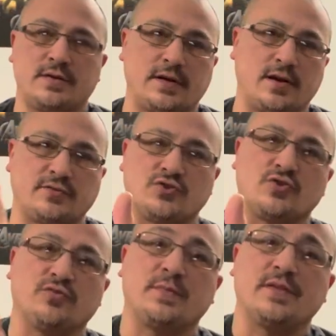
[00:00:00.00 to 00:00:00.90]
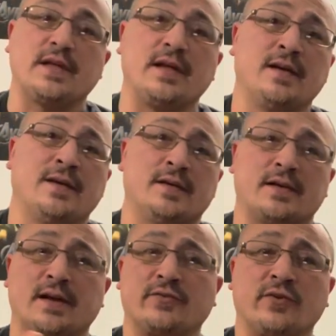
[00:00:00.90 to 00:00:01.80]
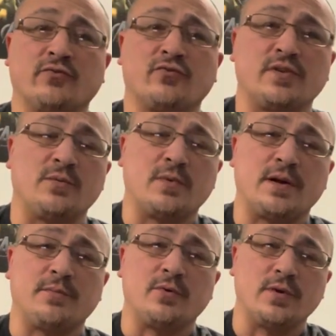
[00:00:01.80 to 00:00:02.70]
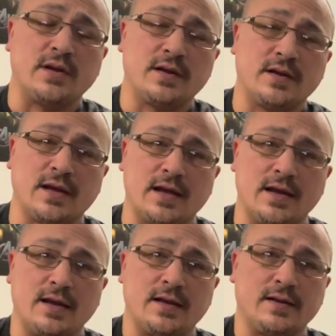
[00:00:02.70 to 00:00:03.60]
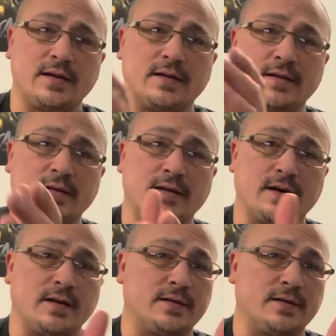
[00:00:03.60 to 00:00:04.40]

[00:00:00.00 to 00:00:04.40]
It also shows me that you guys are interested in what I'm doing and uh,